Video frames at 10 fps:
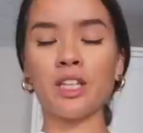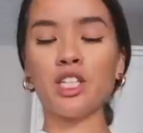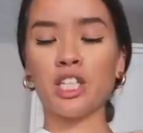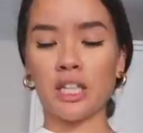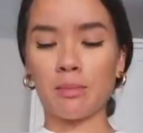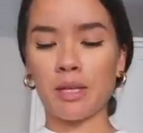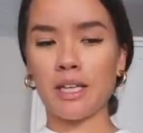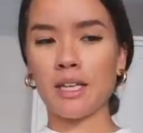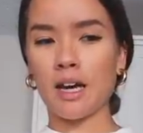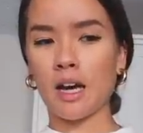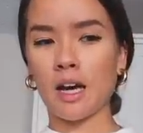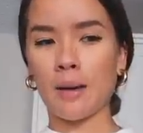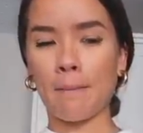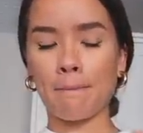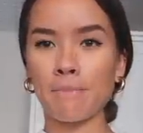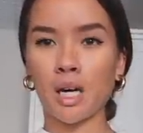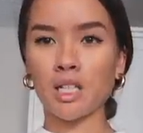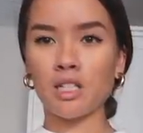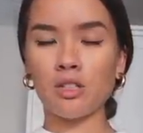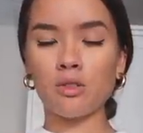chickpea um,
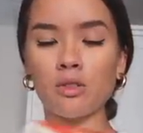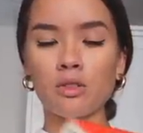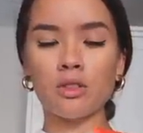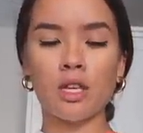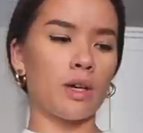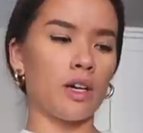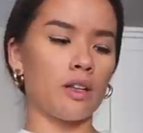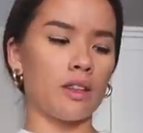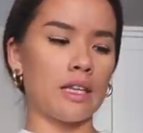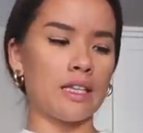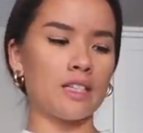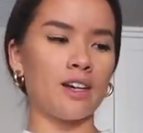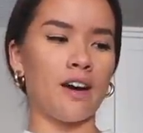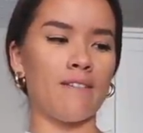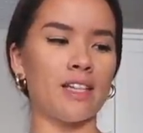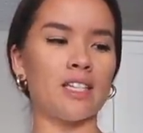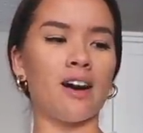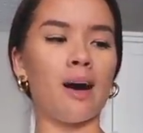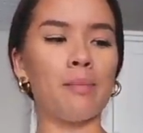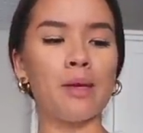pasta noodles. So I got these
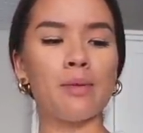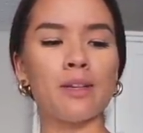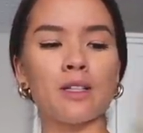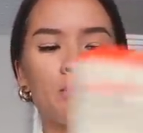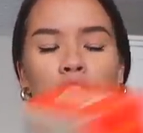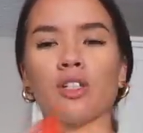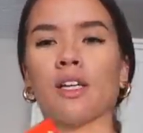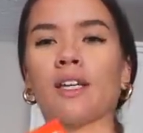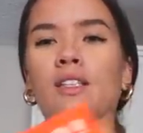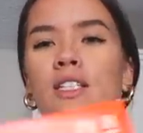cavatappi ones, which are like the